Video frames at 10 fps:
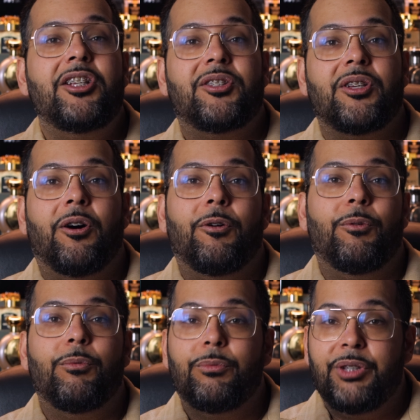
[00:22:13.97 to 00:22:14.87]

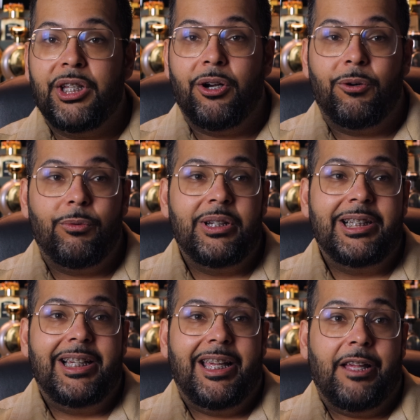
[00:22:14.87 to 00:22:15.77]
So, you know,
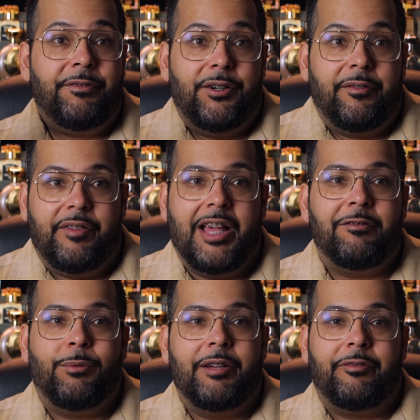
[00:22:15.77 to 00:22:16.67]
if you're a fan
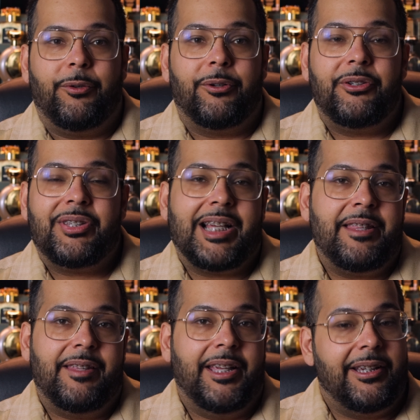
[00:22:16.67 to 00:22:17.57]
of white florals, I
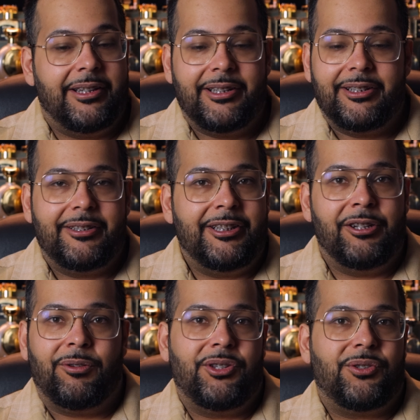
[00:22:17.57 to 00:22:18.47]
think, you
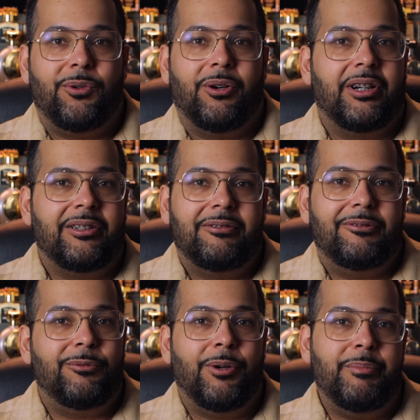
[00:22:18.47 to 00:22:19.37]
know, the score
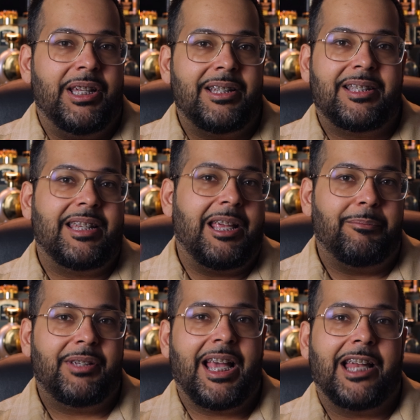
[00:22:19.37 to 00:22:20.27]
will be in the
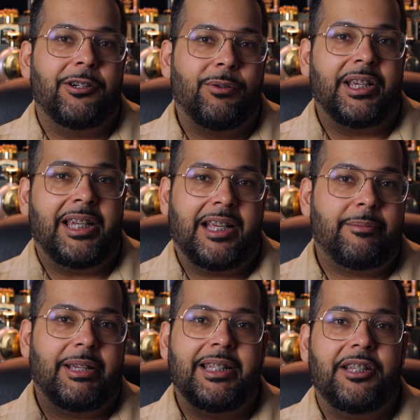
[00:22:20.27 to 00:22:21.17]
same category and
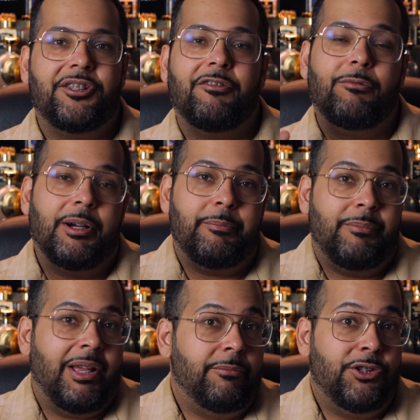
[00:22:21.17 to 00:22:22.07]
expectation of what
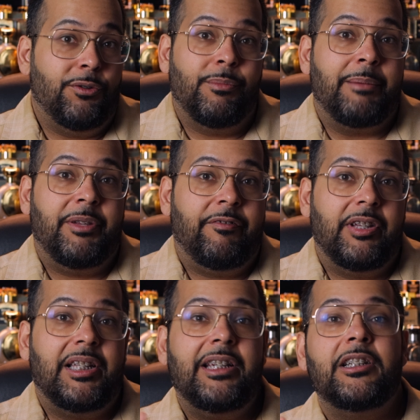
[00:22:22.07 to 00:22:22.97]
you might be
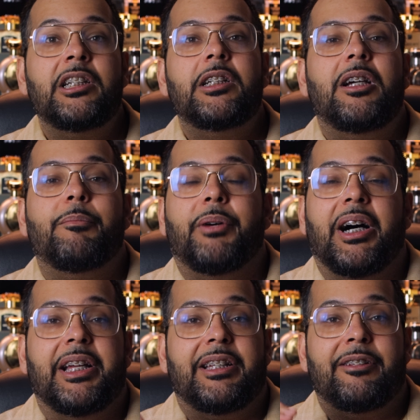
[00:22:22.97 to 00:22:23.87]
feeling.
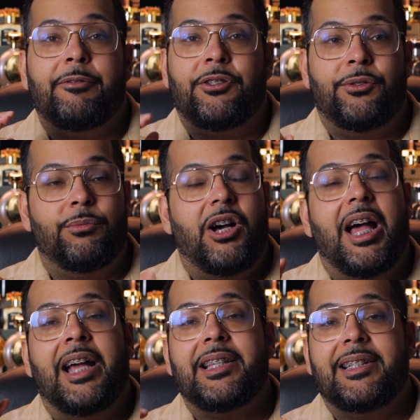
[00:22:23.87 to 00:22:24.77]
But do
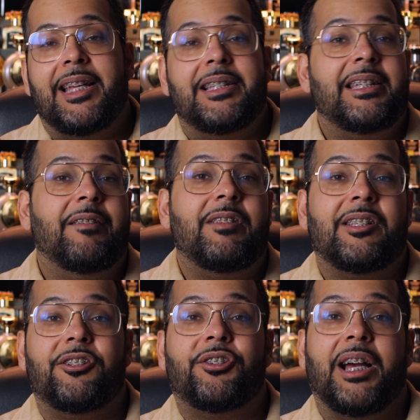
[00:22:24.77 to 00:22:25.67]
not hesitate to give
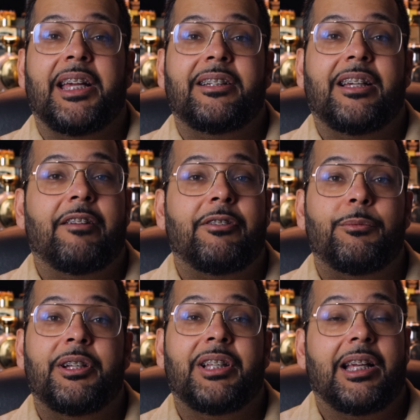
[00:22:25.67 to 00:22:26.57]
this a try,
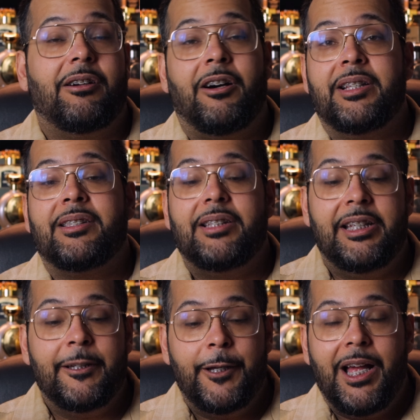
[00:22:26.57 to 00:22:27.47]
everyone. Like,
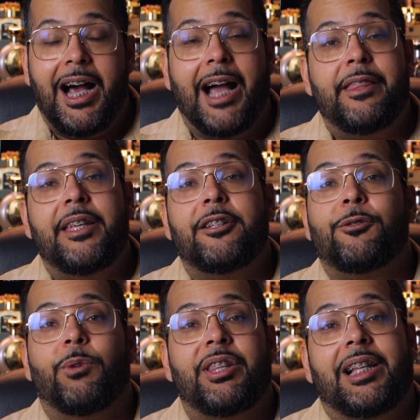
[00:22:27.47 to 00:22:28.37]
honestly, I think it's
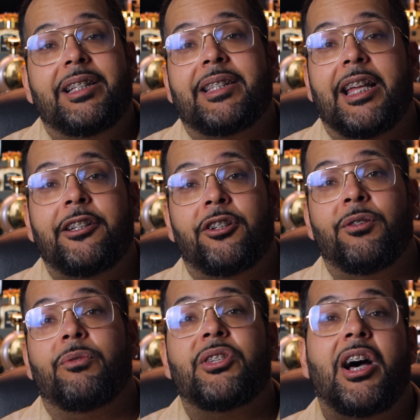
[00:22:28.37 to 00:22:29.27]
worth at least getting your
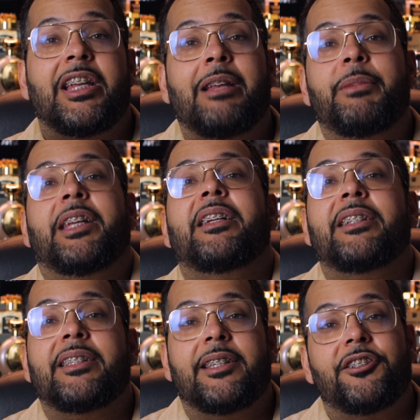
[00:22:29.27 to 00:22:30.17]
nose on and making a
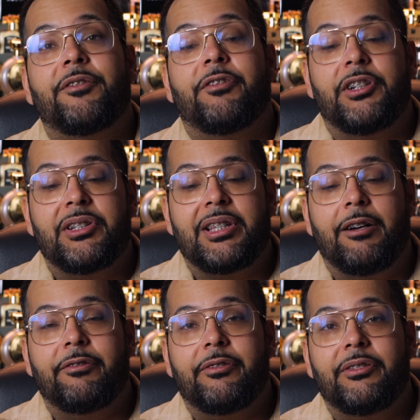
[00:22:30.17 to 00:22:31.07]
decision for
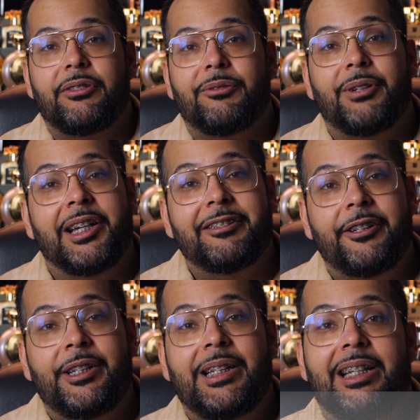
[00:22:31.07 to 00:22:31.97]
yourself, right?
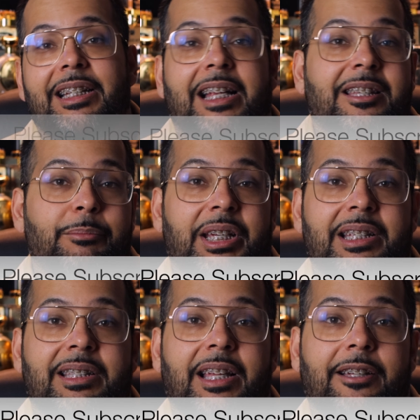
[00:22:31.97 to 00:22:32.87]
That's the
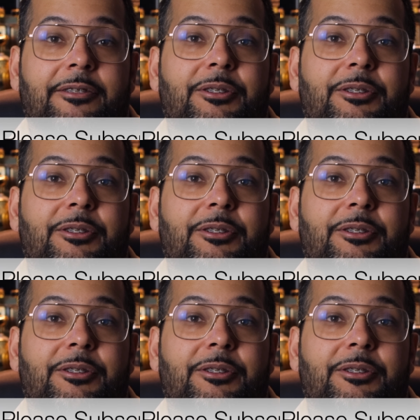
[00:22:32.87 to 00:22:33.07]
biggest thing.